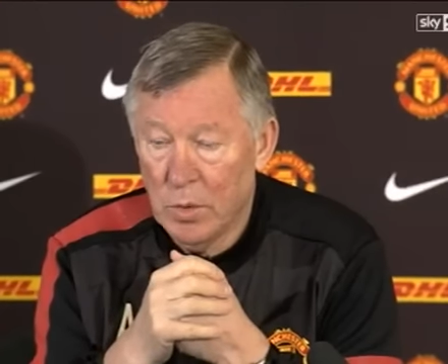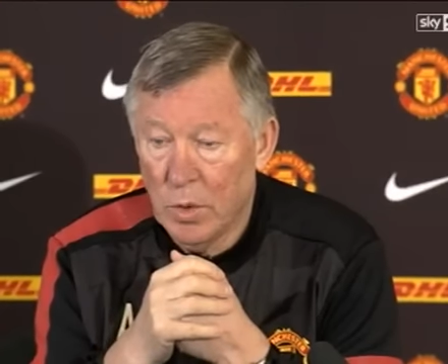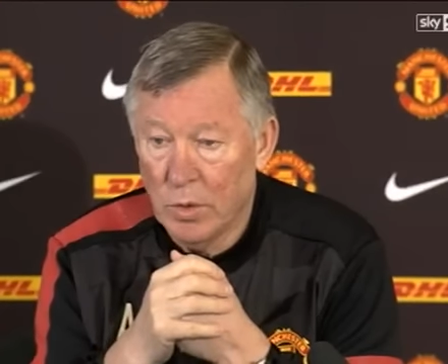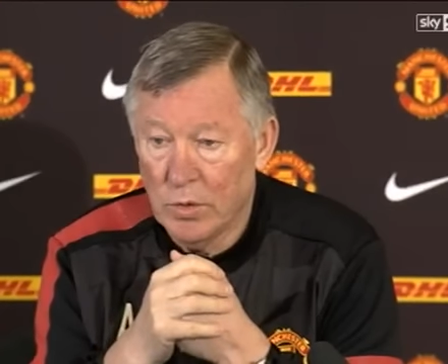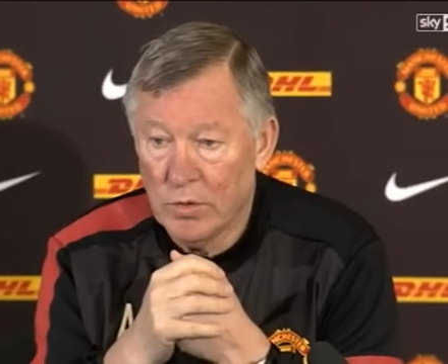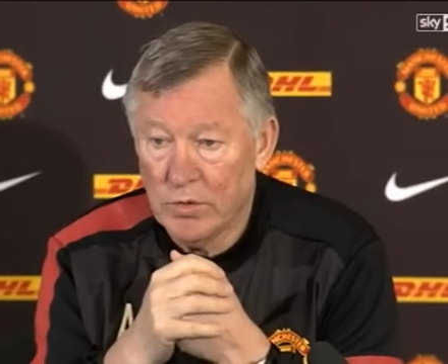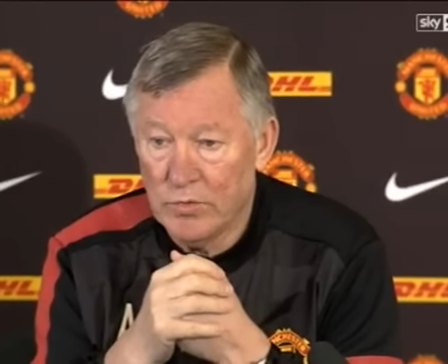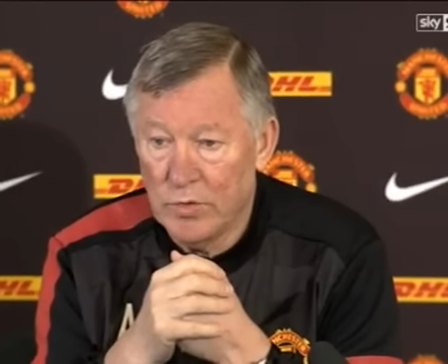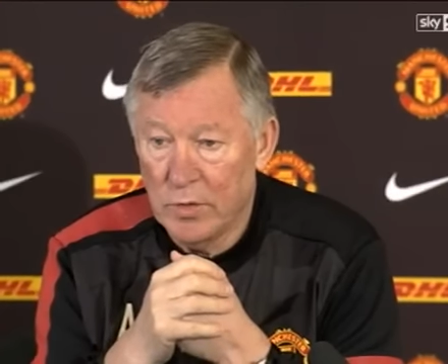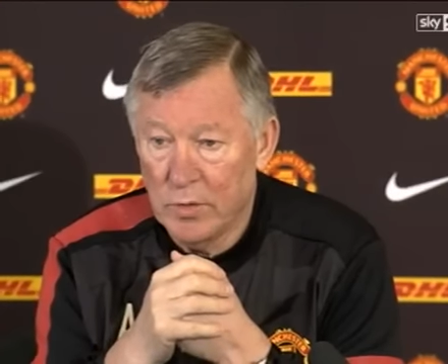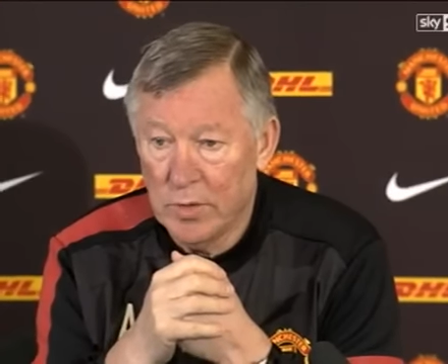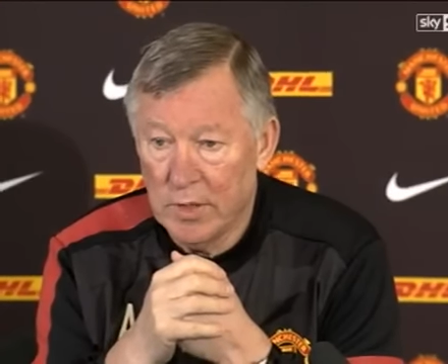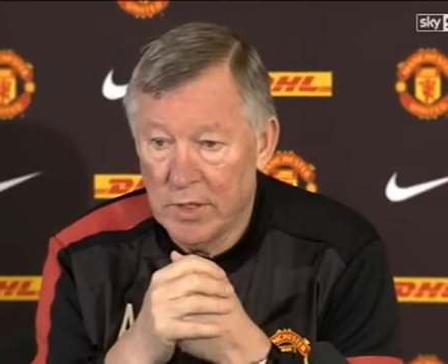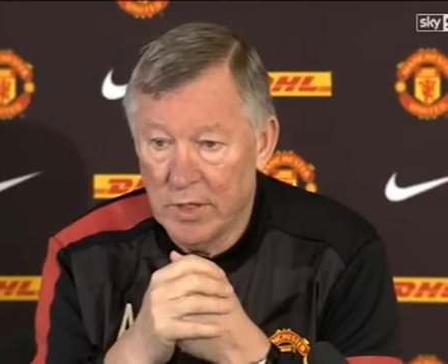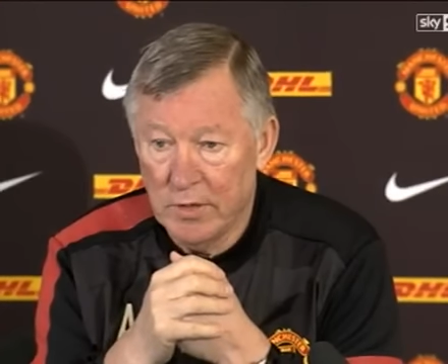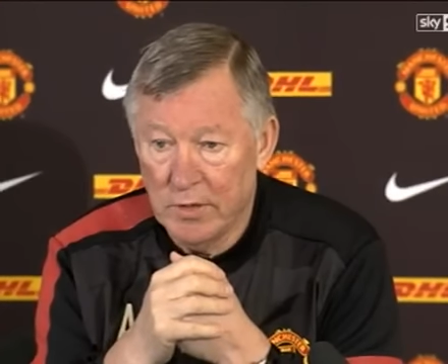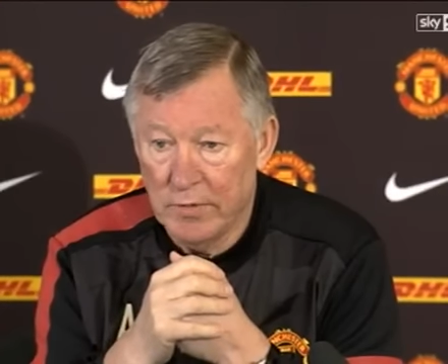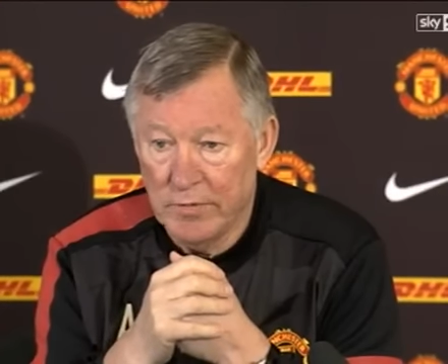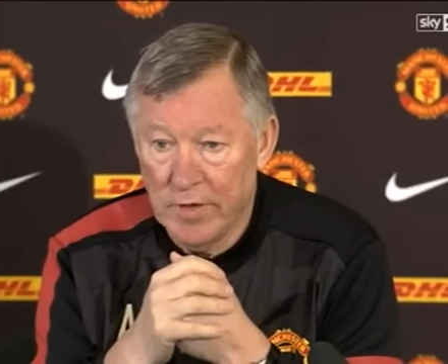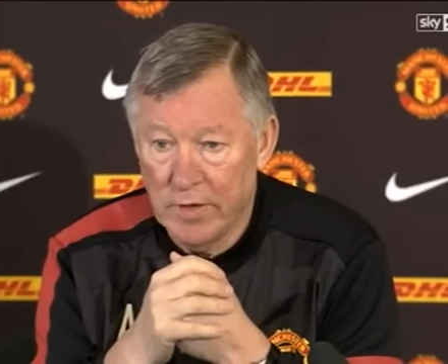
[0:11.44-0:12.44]
We all feel we
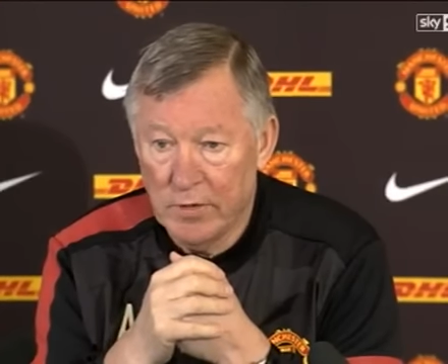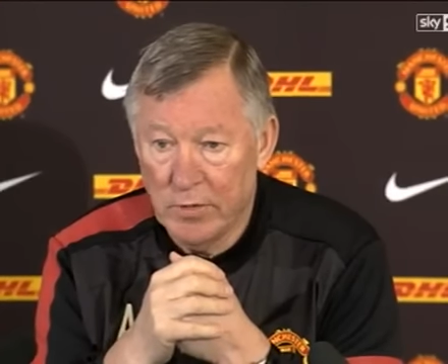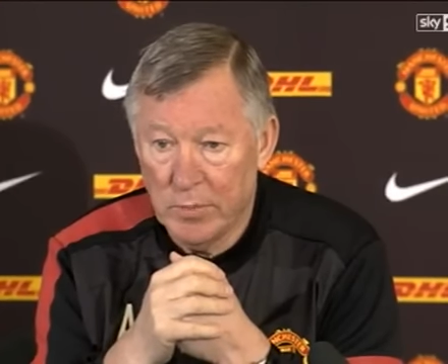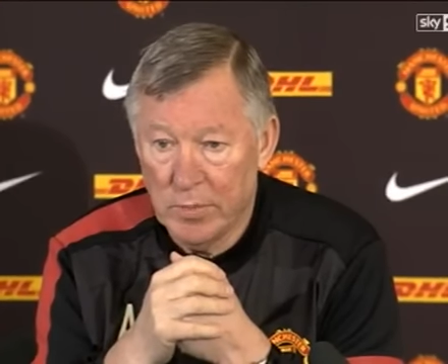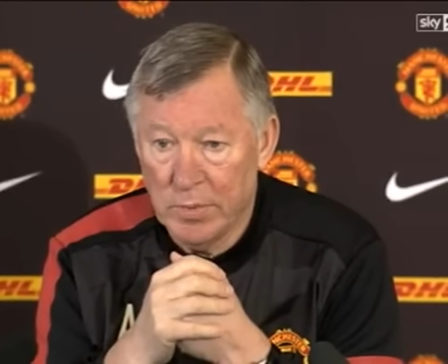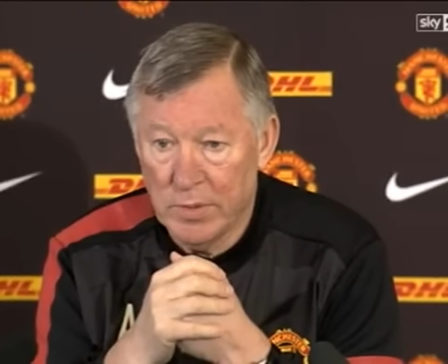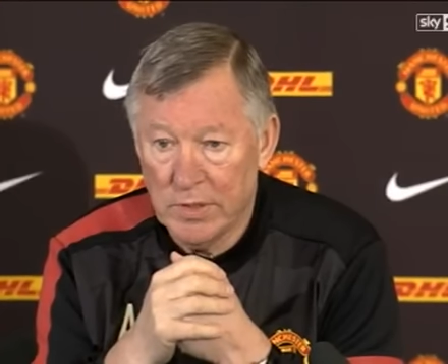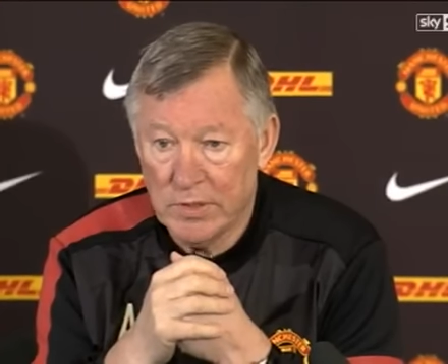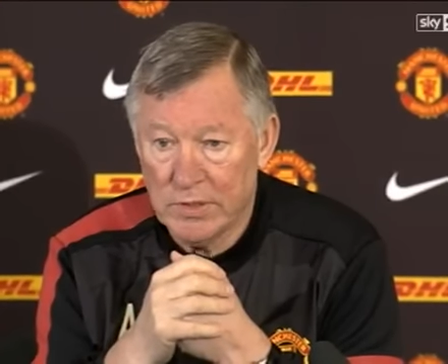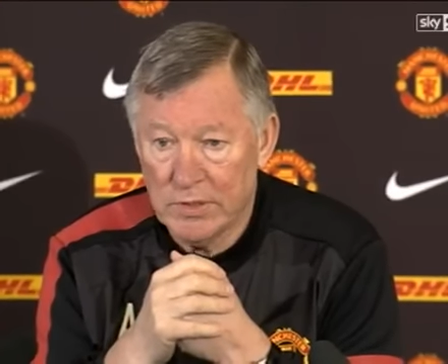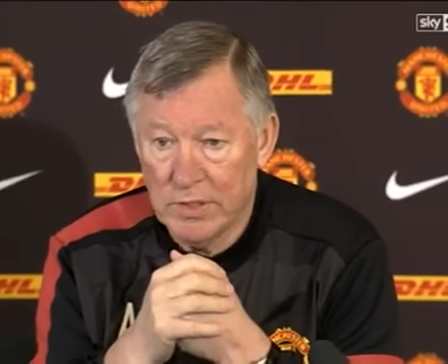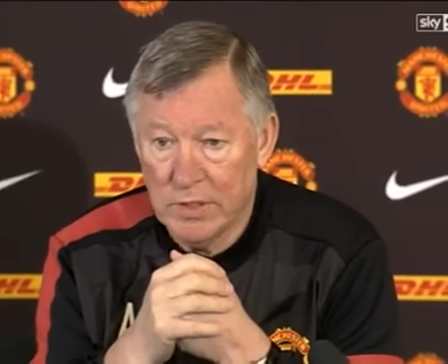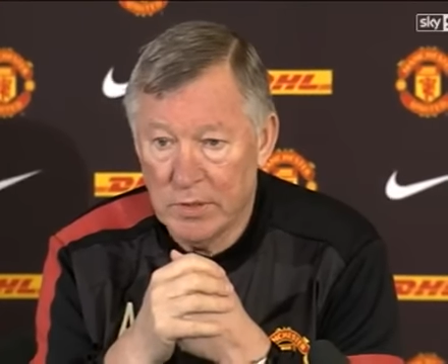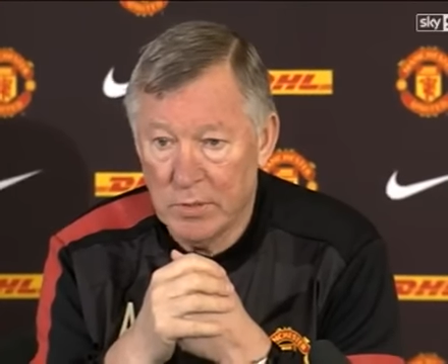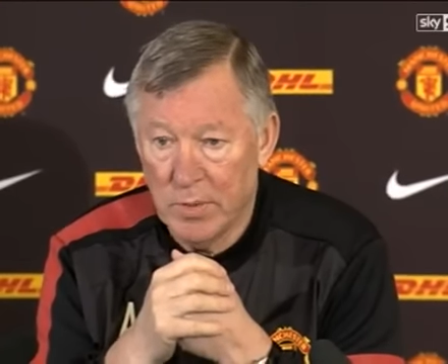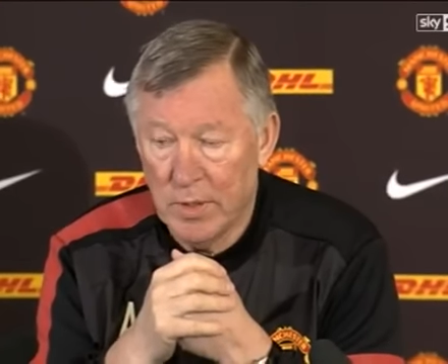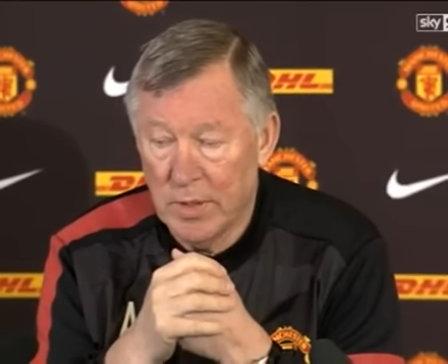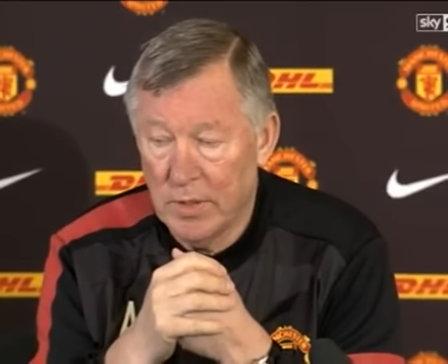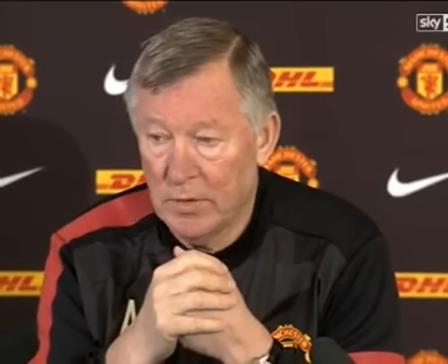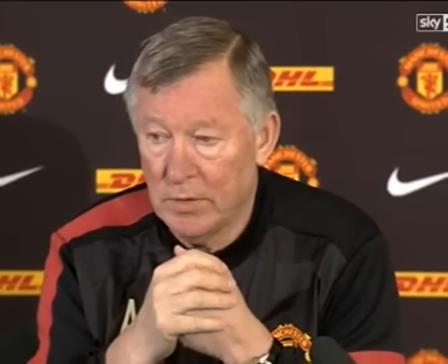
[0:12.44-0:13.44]
can develop players
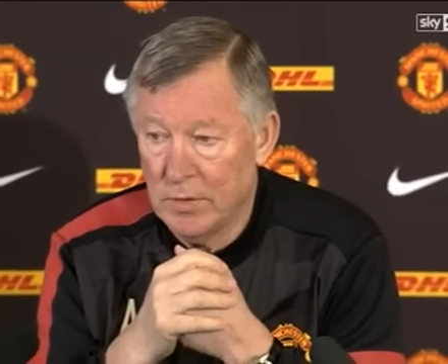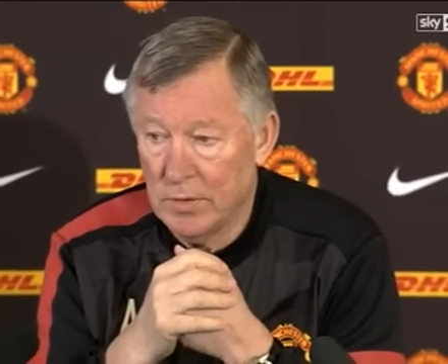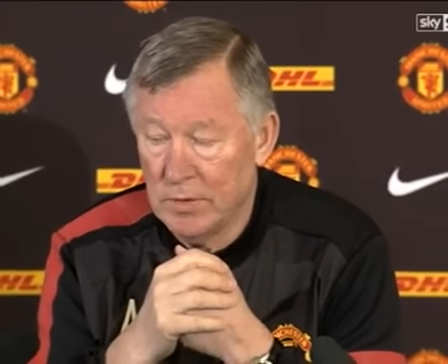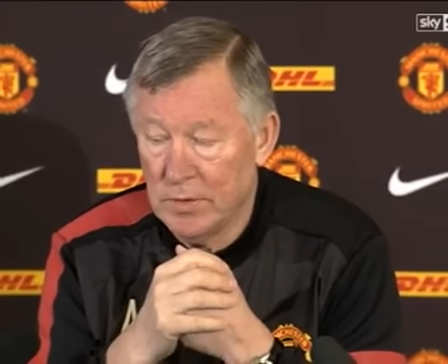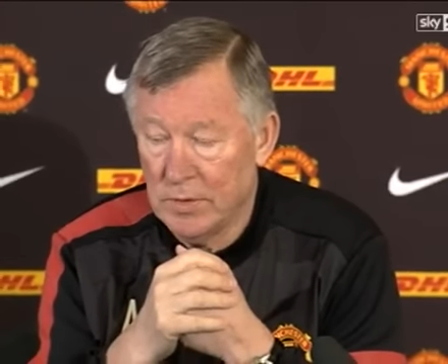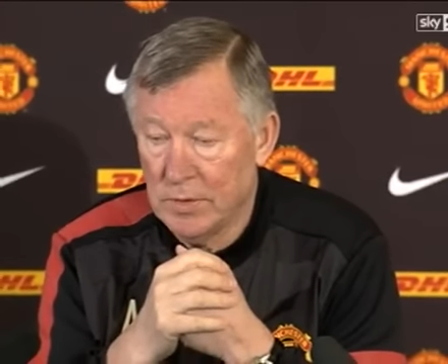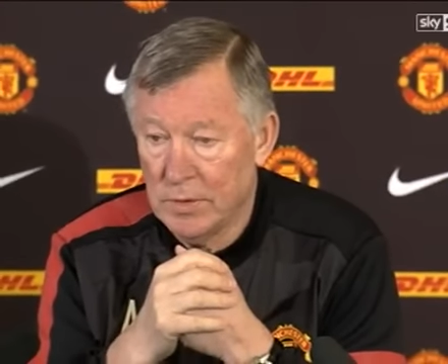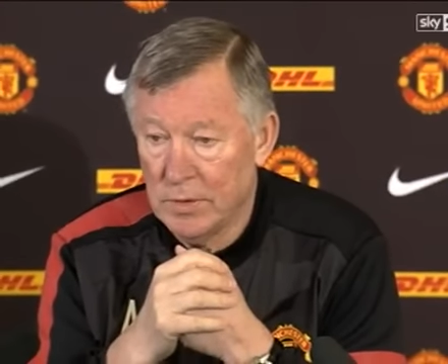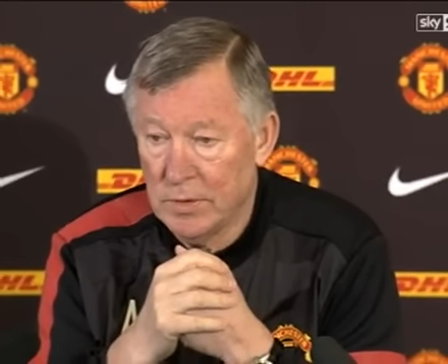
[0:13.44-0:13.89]
here well.